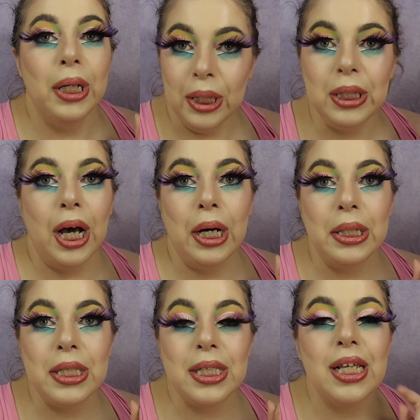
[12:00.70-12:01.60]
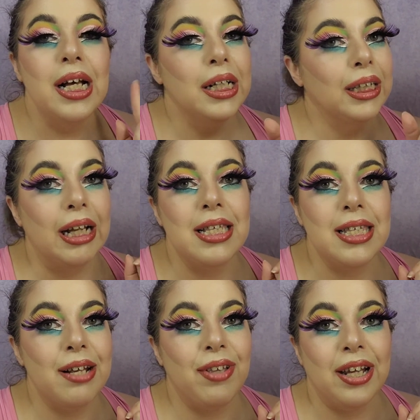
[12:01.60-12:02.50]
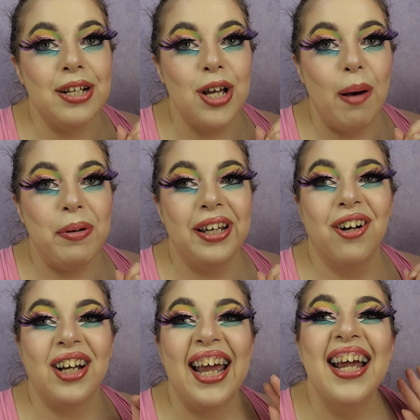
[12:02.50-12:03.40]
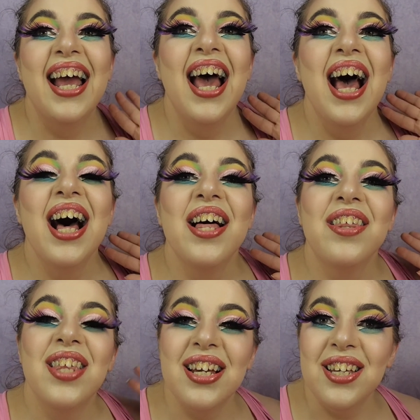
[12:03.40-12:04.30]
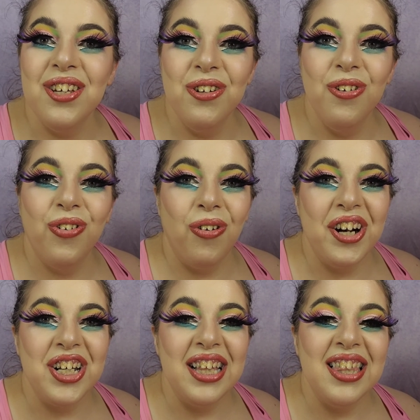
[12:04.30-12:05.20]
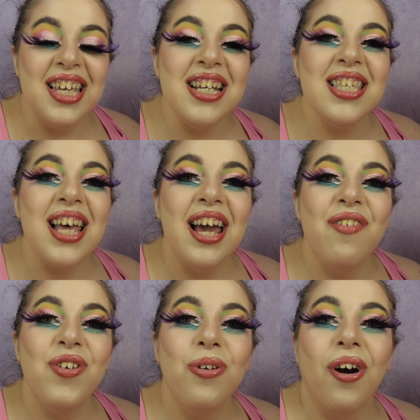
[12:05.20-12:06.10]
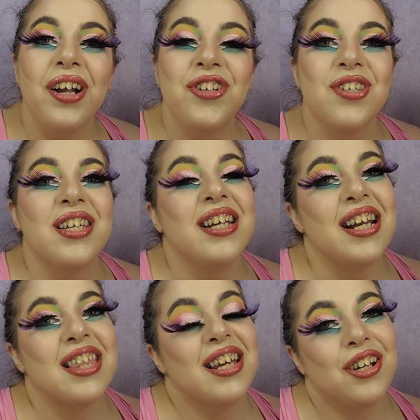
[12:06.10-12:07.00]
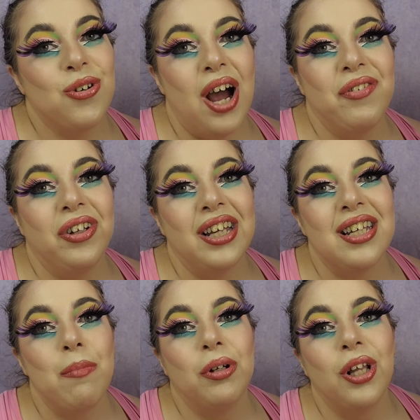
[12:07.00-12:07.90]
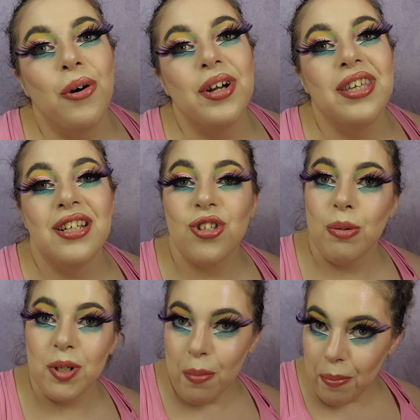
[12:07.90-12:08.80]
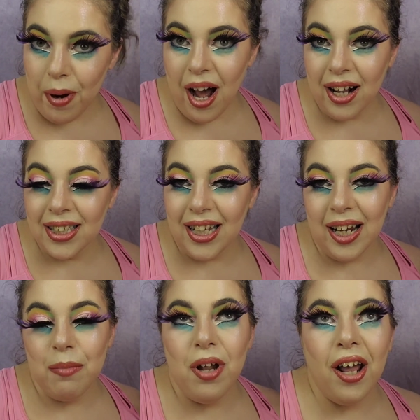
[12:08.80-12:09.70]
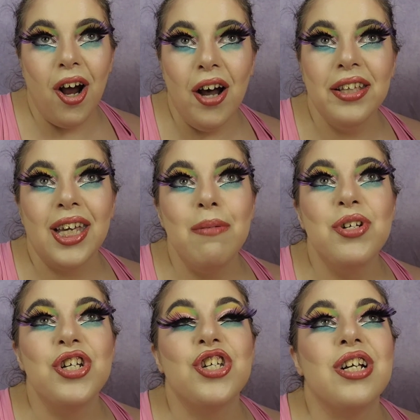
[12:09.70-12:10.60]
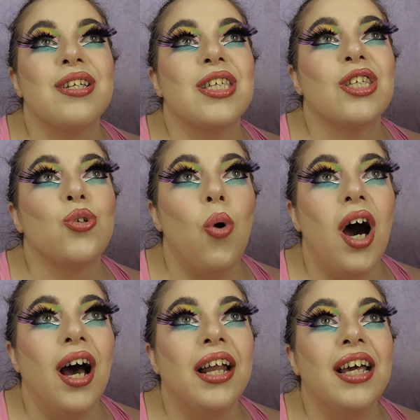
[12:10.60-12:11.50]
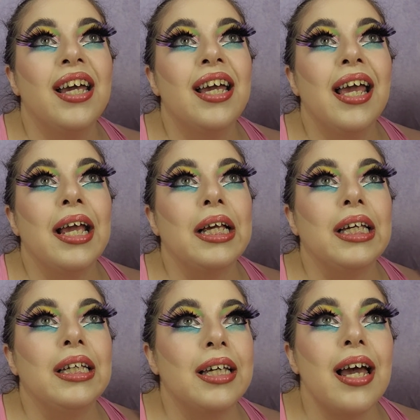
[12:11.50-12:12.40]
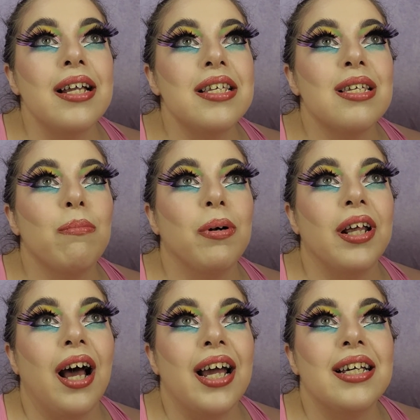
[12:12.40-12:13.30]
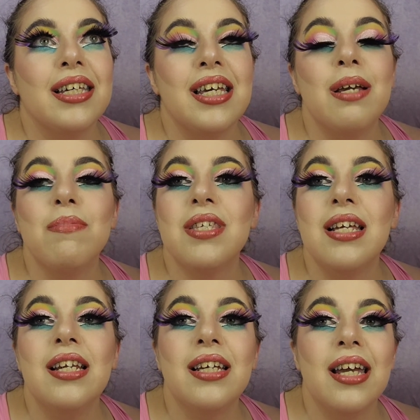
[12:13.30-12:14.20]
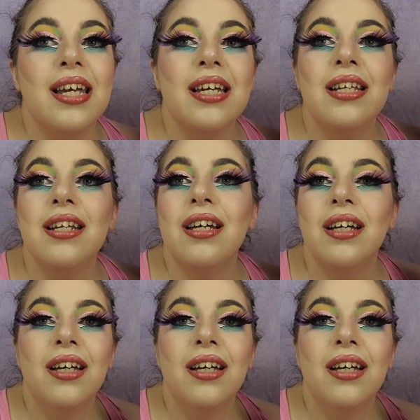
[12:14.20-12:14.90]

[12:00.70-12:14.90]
Yes. Let's see if they can top it, okay? Thank you for watching this. If you are interested in anything, I do have the link down below in the description box. I am not on the Kimchi Chic Squad yet, but I keep sending in